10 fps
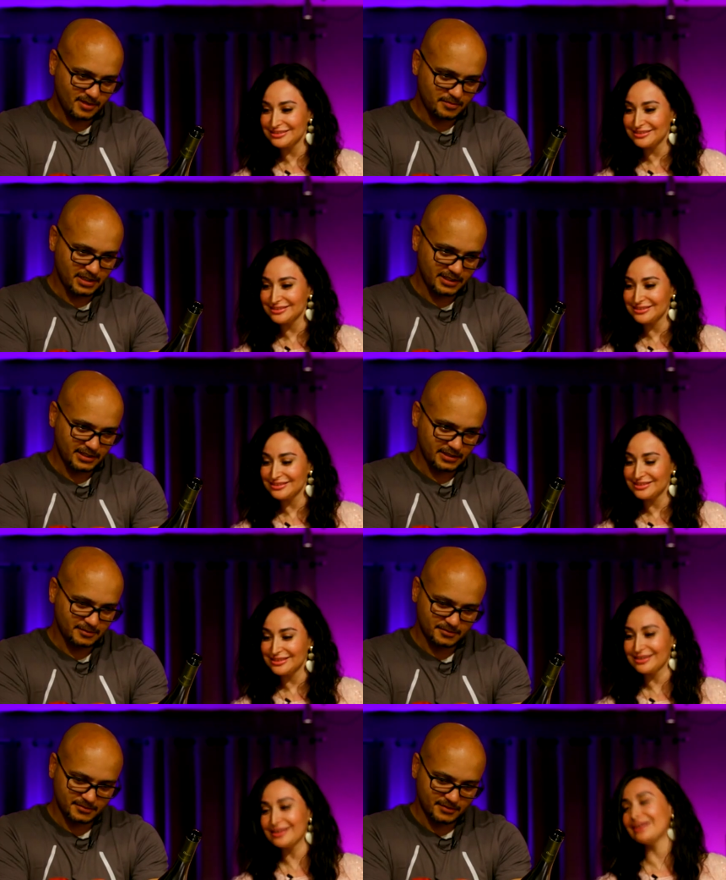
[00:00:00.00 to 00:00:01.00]
Speaker 1: by
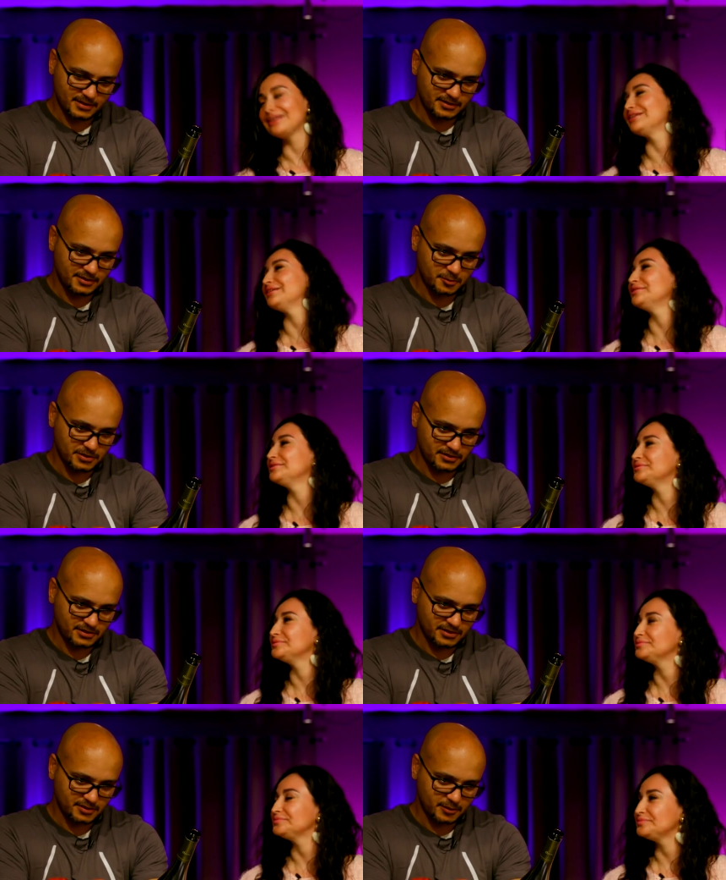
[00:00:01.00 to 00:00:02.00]
this
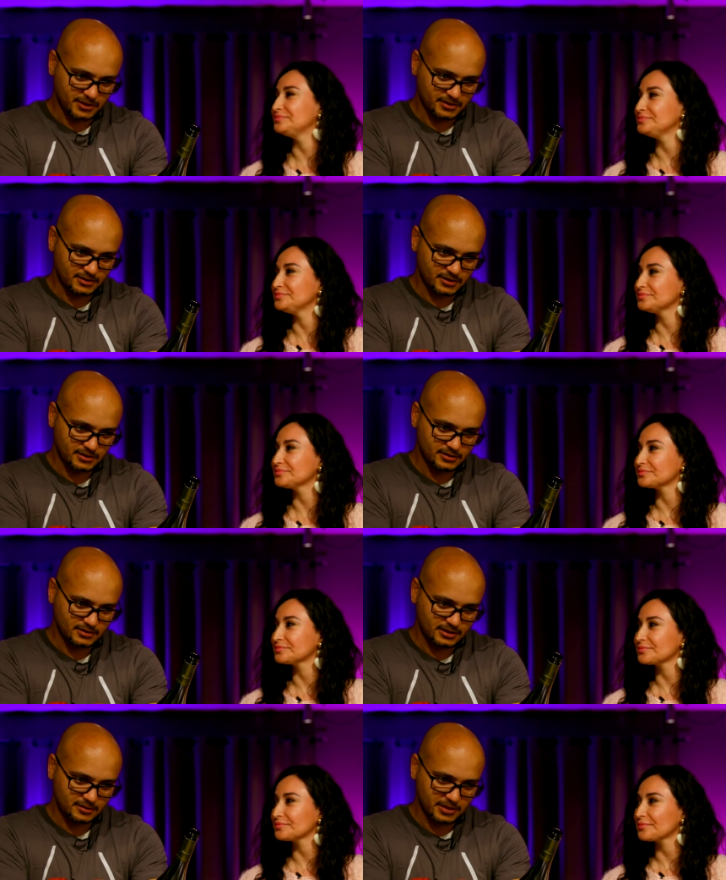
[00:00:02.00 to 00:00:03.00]
Riesling's expression and
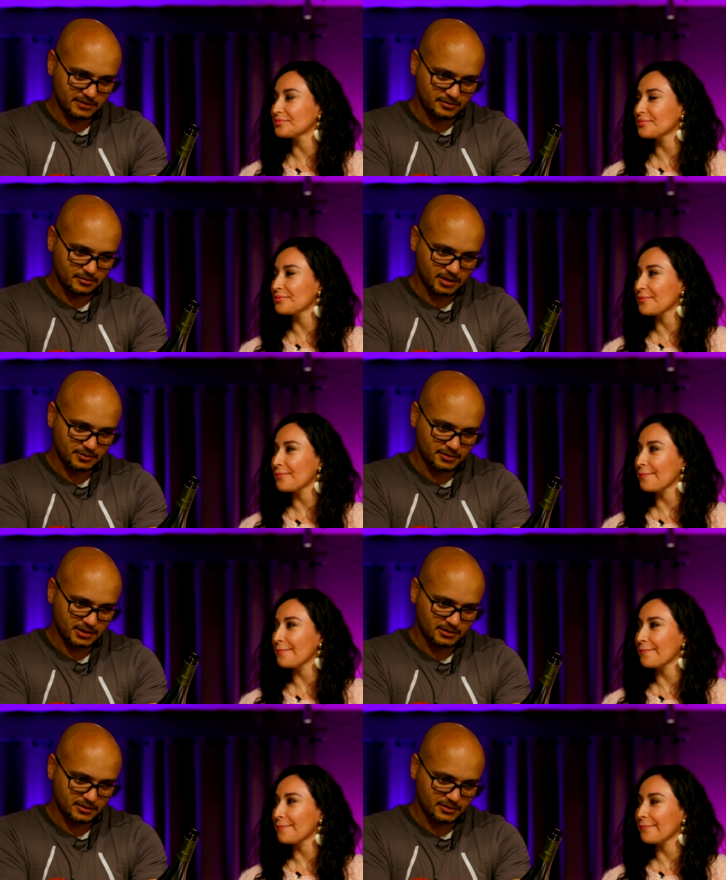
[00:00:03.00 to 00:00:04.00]
it being from
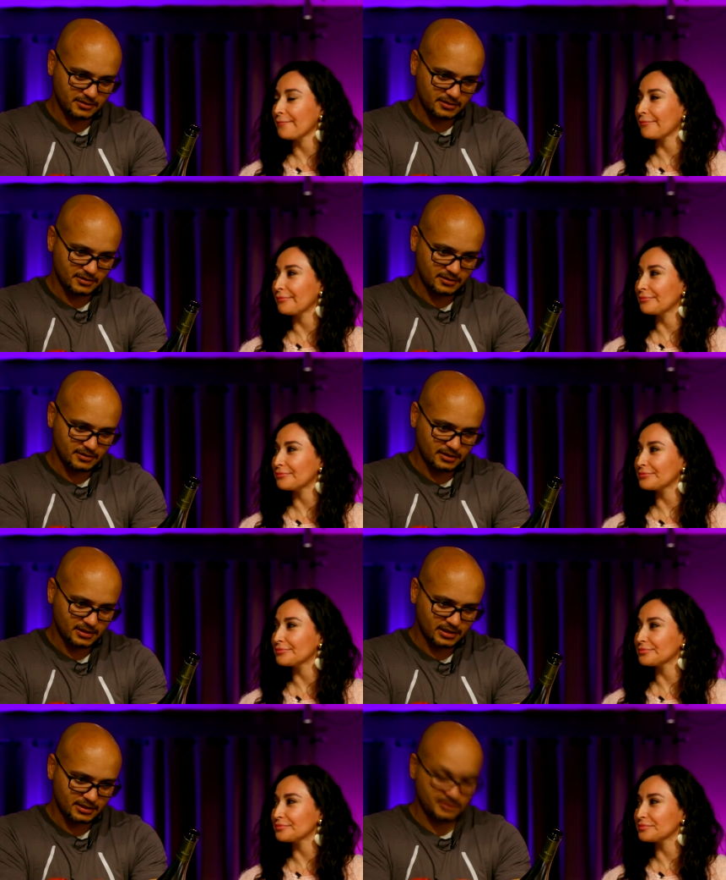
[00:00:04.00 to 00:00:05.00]
Monterey.
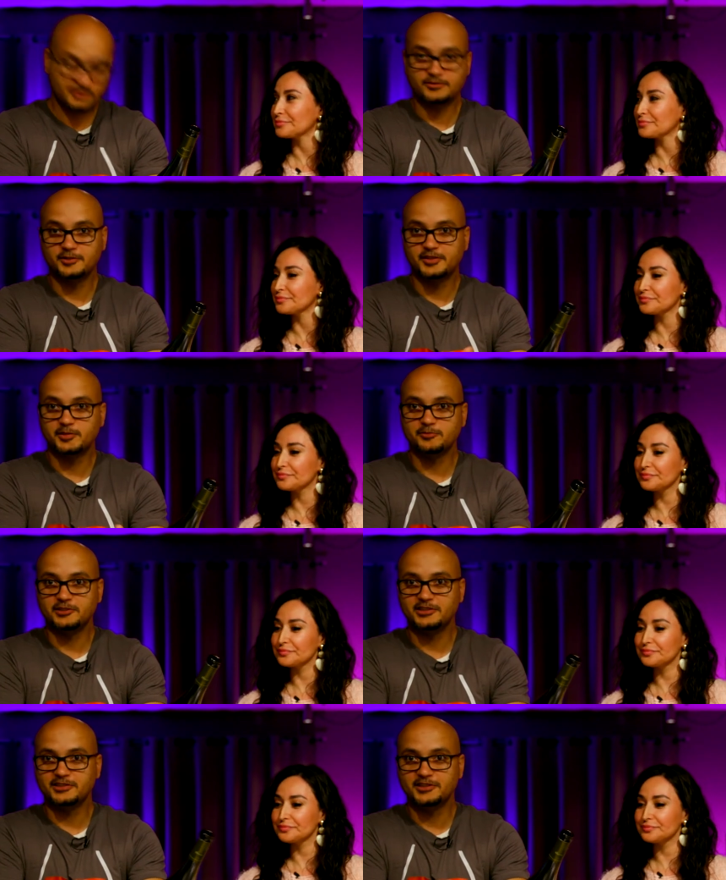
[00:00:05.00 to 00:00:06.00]
This is the first time I'm
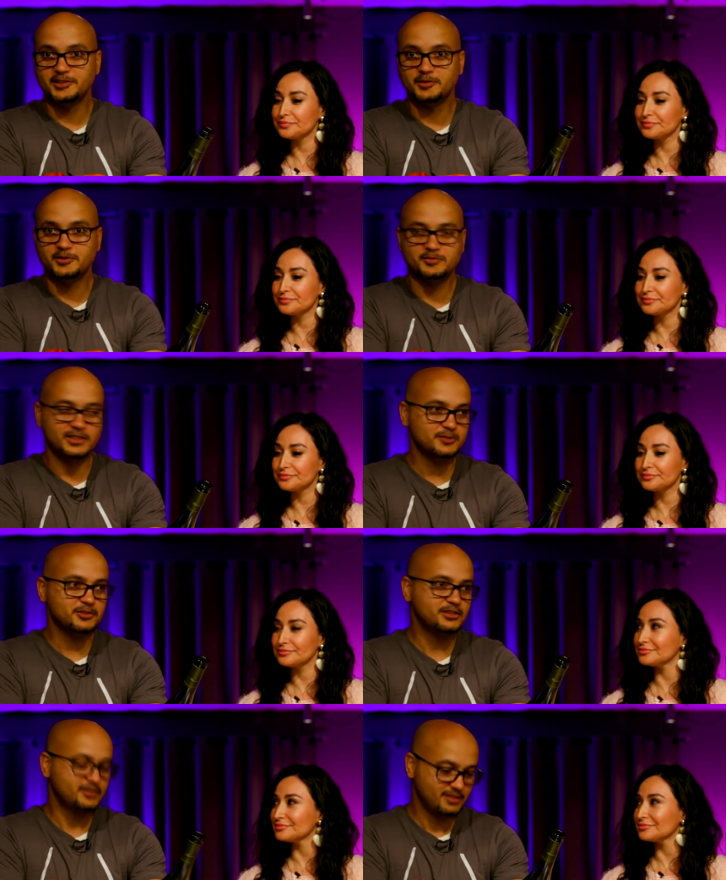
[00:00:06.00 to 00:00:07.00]
reading the label, by the
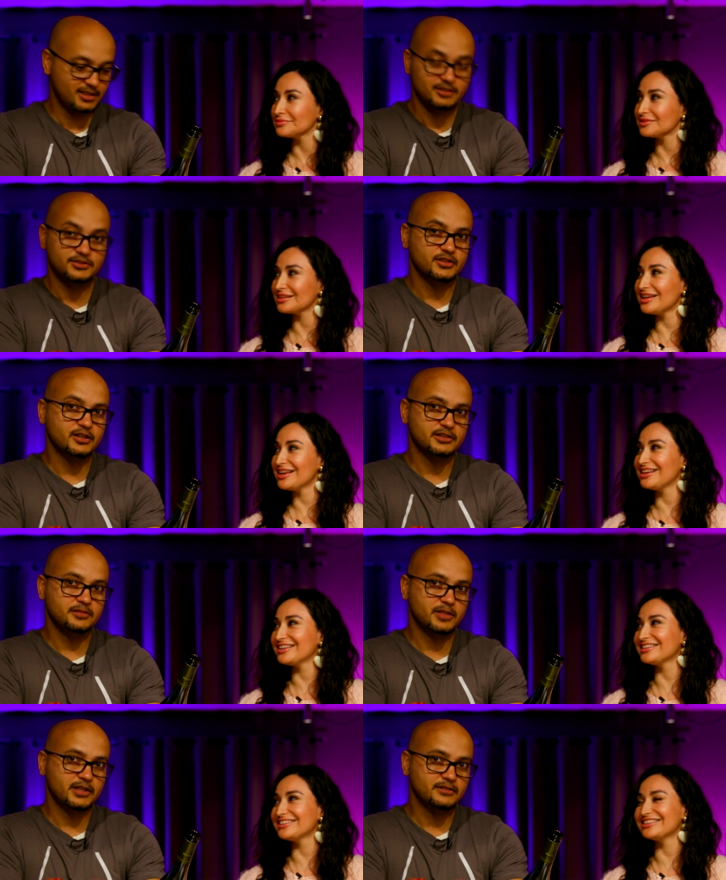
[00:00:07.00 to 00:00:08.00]
way. Sorry,
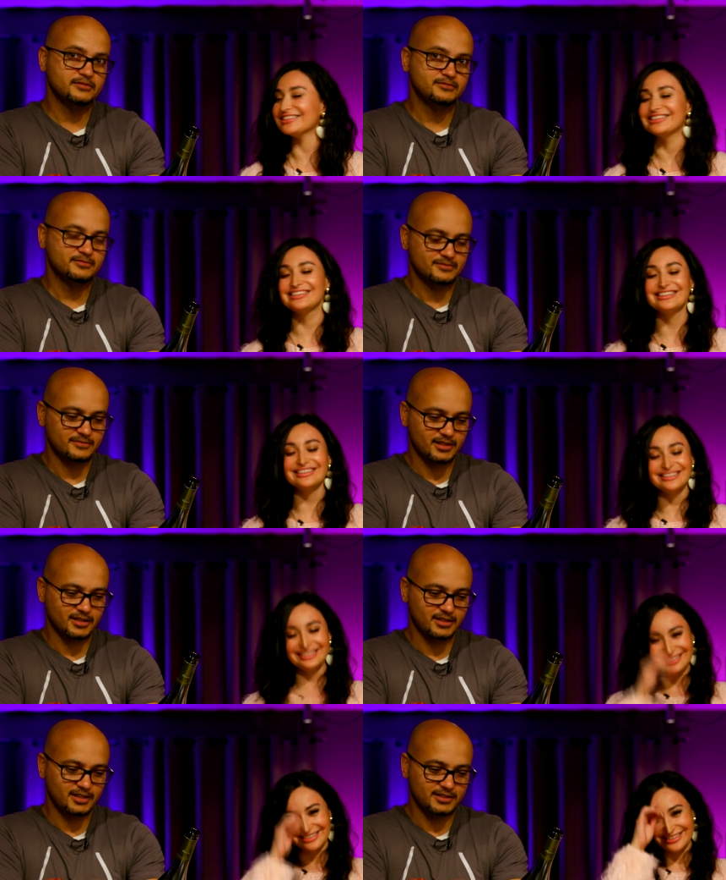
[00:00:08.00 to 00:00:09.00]
Matt.
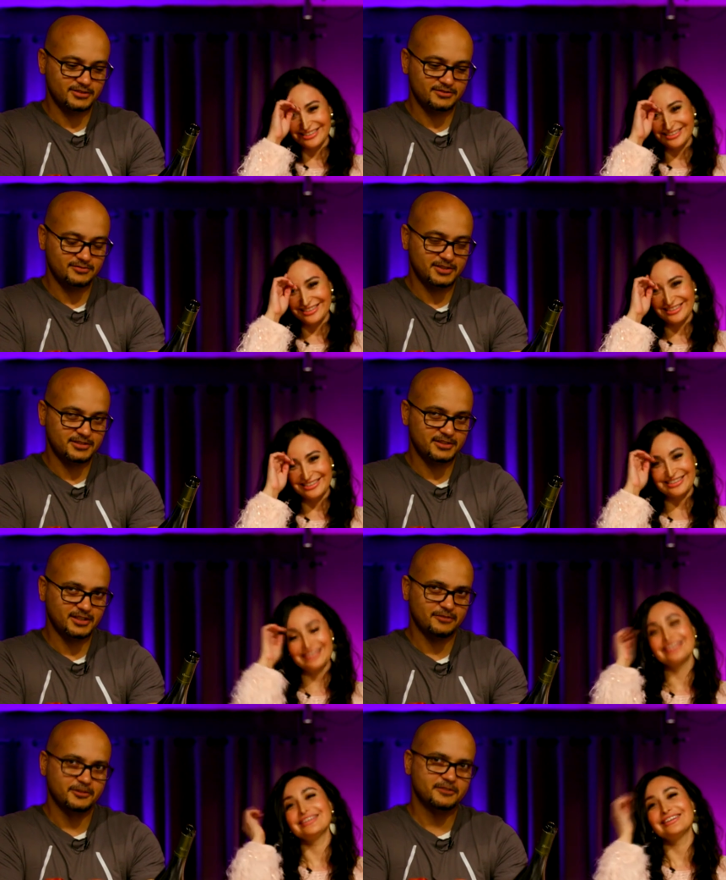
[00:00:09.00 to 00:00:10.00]
I didn't
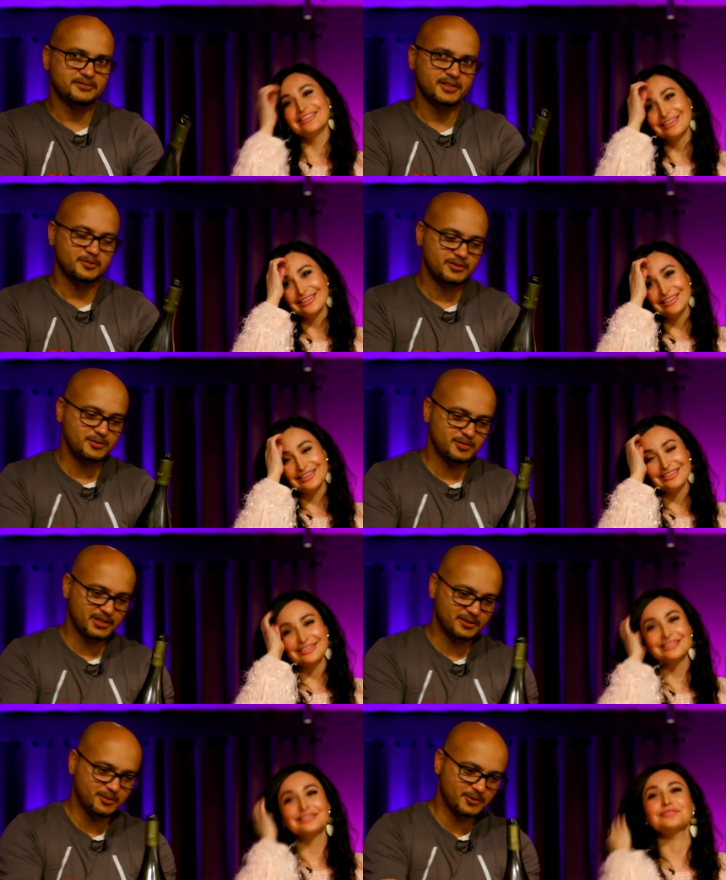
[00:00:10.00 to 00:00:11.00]
have enough time to do
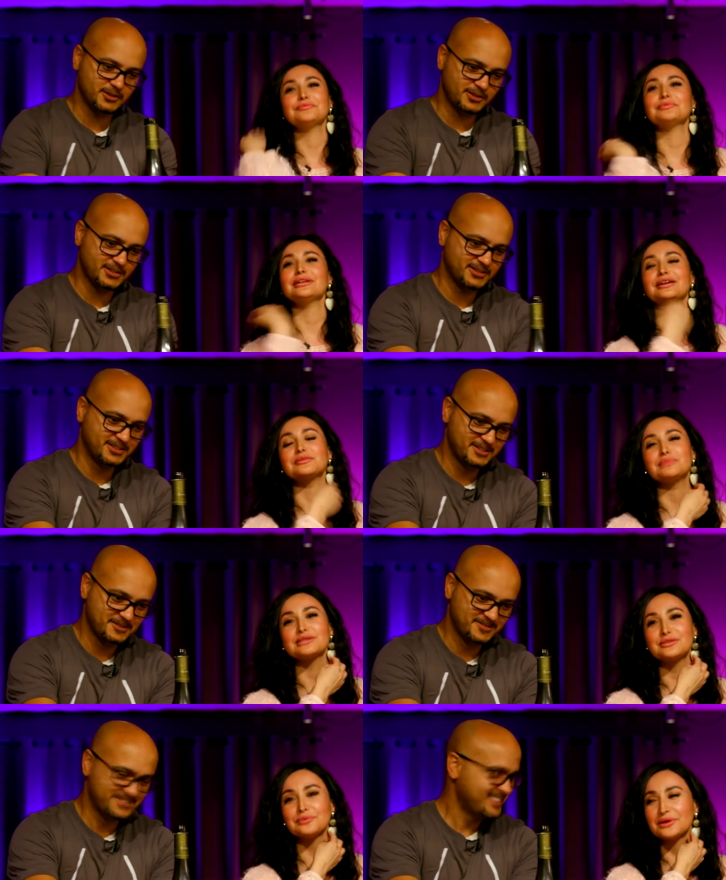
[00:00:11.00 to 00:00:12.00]
my homework.
Speaker 2: I had a
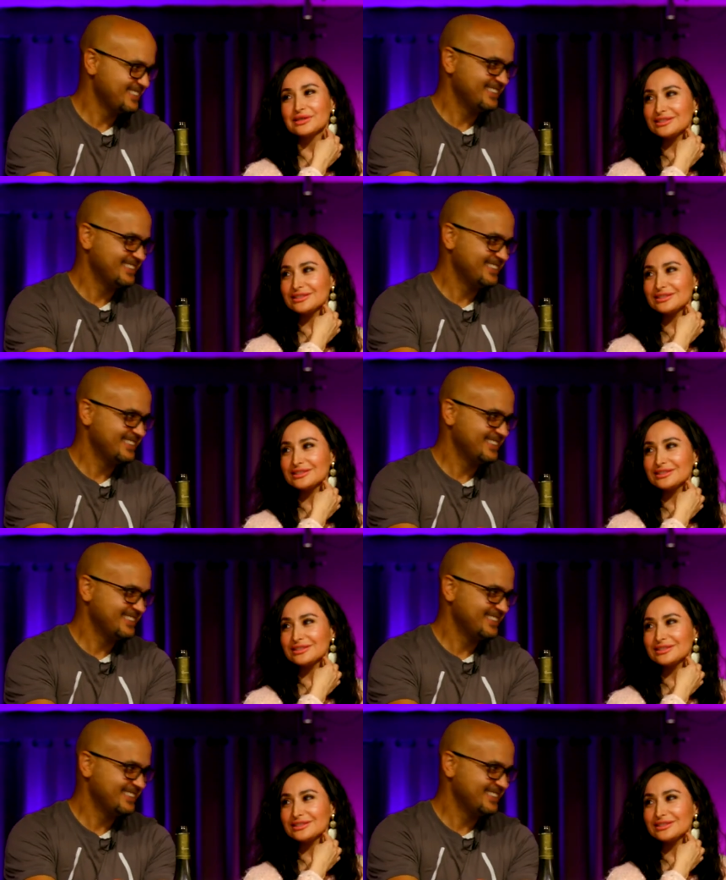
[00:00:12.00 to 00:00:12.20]
busy work